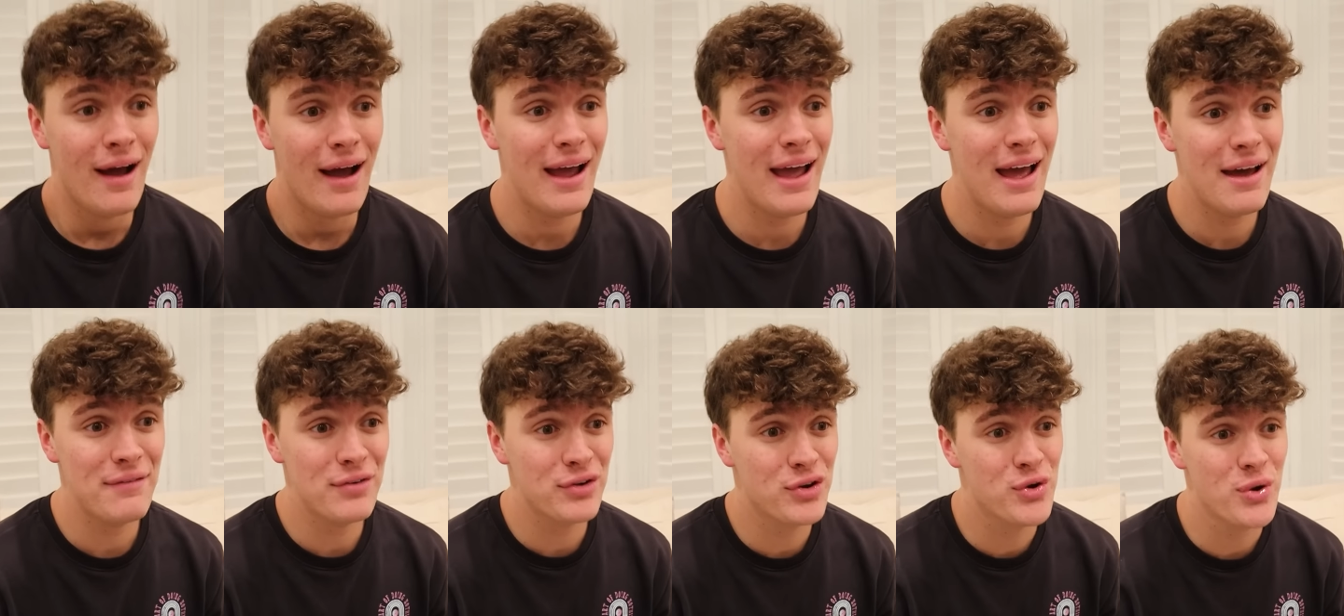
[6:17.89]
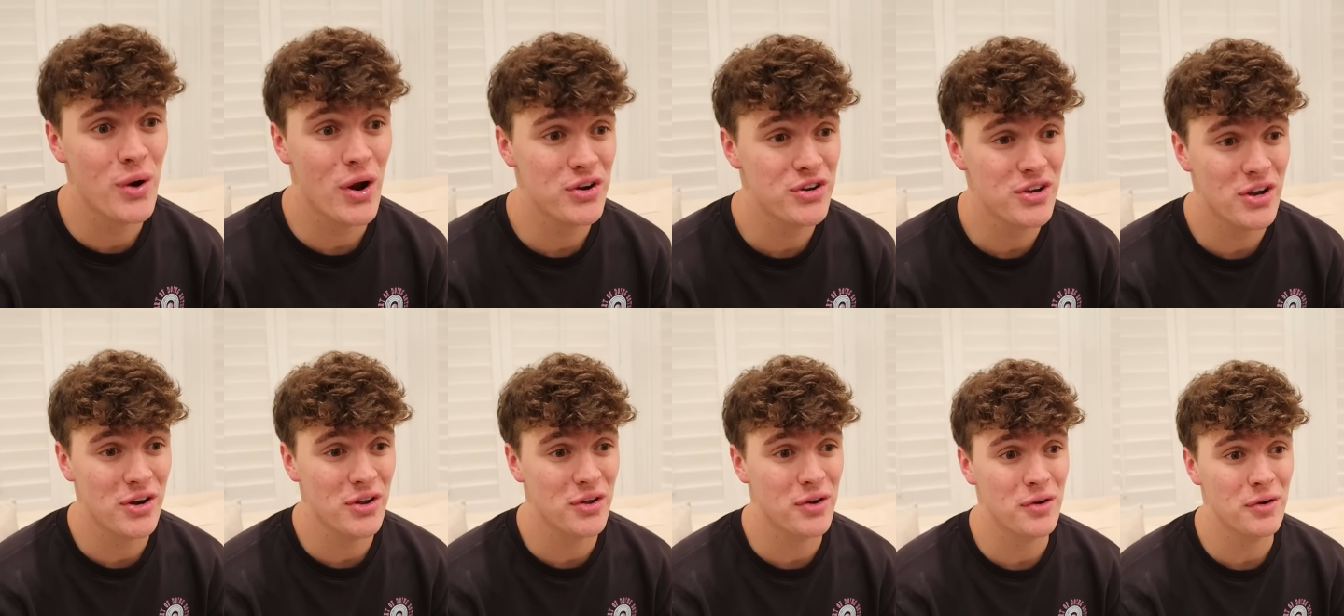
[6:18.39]
I have a
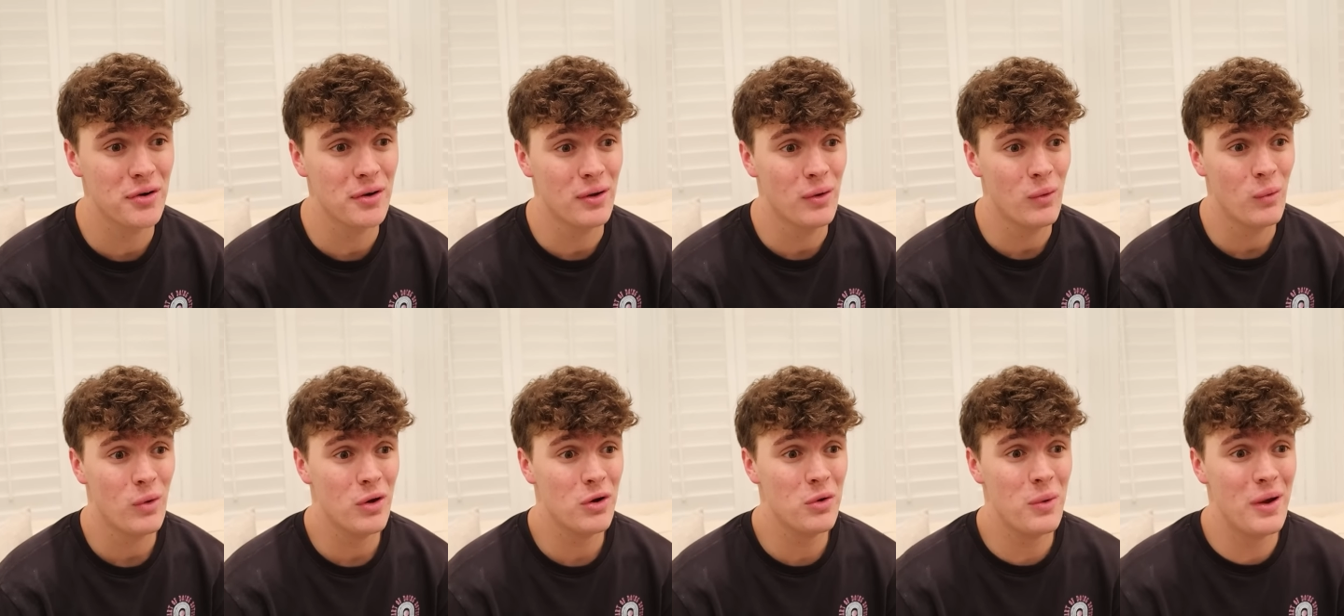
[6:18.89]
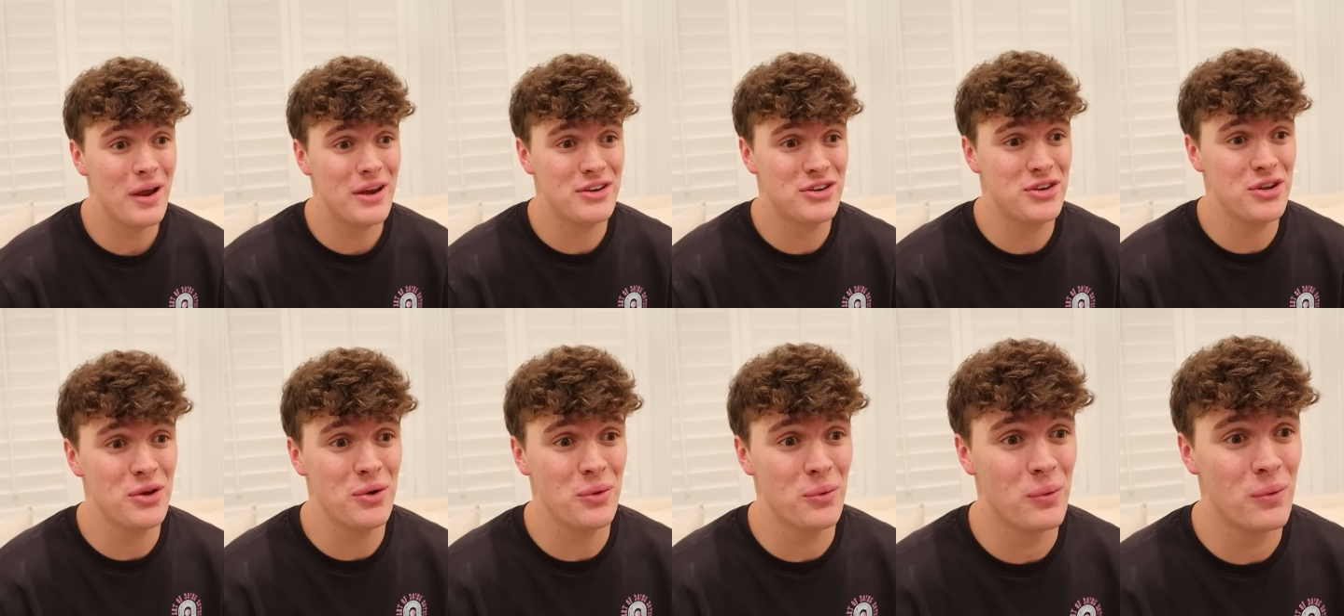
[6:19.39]
crush on a girl, what do I
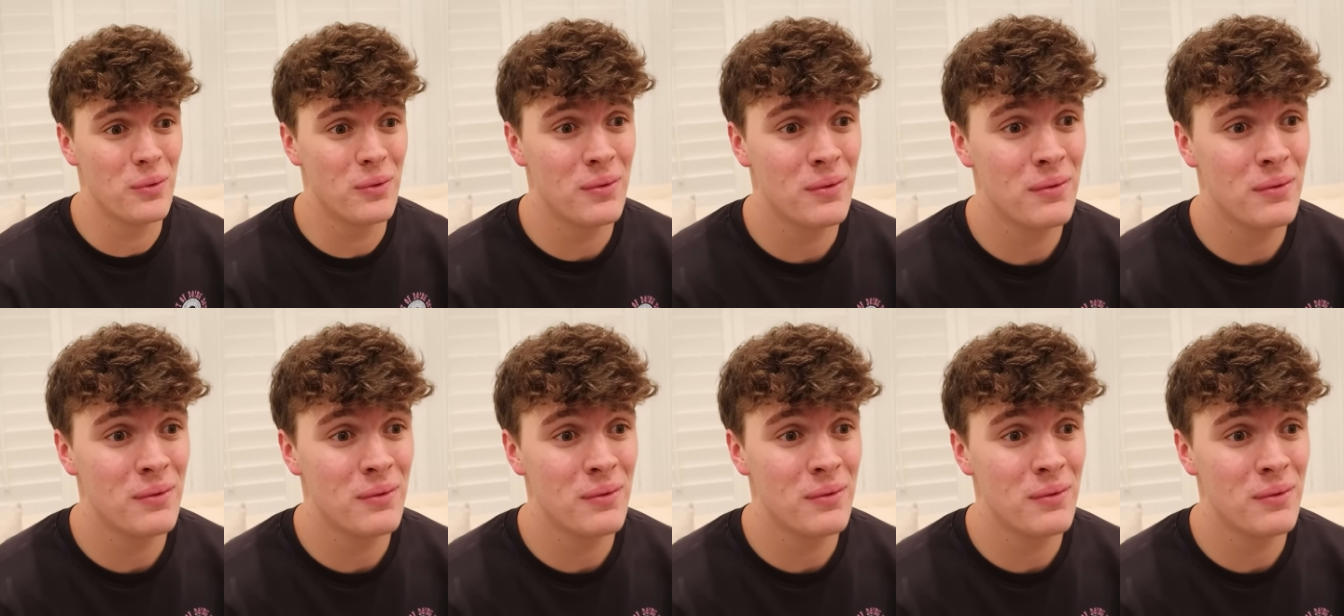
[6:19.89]
do?